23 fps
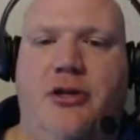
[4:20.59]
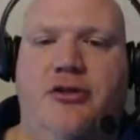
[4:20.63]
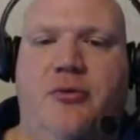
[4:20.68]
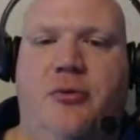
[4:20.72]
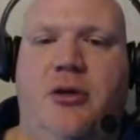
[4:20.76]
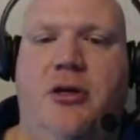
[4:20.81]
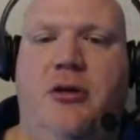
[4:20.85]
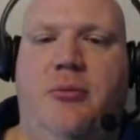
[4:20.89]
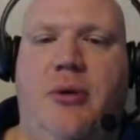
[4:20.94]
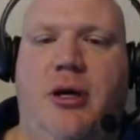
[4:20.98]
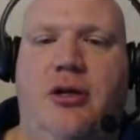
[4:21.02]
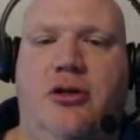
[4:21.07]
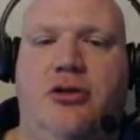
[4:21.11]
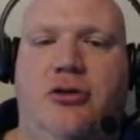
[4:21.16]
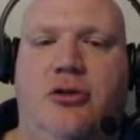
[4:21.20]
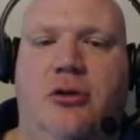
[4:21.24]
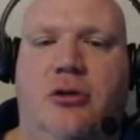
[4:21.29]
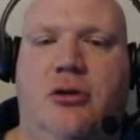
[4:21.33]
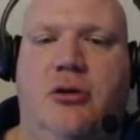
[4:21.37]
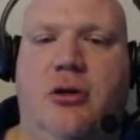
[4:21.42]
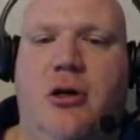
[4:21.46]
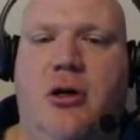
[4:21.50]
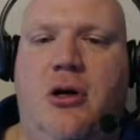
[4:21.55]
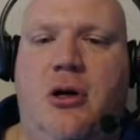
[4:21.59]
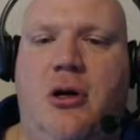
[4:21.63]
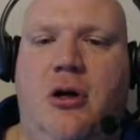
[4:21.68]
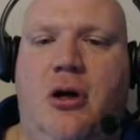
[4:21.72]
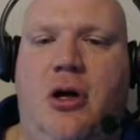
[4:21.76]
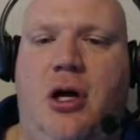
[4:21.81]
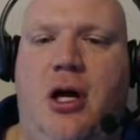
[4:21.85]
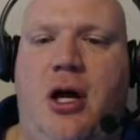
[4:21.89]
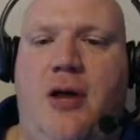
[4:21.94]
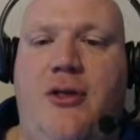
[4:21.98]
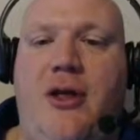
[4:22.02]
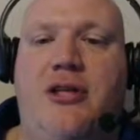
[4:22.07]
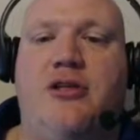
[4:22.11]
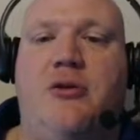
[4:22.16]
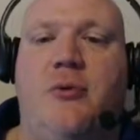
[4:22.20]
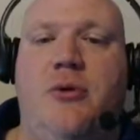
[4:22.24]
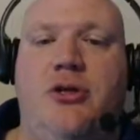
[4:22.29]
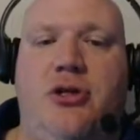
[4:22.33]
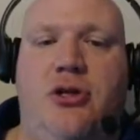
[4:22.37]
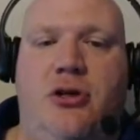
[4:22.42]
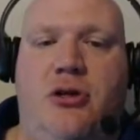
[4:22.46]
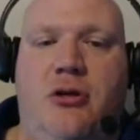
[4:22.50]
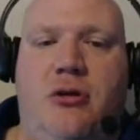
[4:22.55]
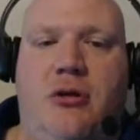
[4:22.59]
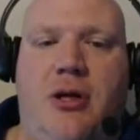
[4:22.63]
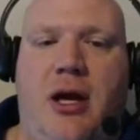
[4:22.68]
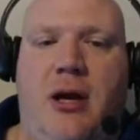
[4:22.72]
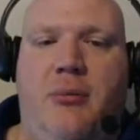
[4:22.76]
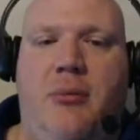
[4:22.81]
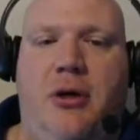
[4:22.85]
So we need to make sure, and that's the reason you do that,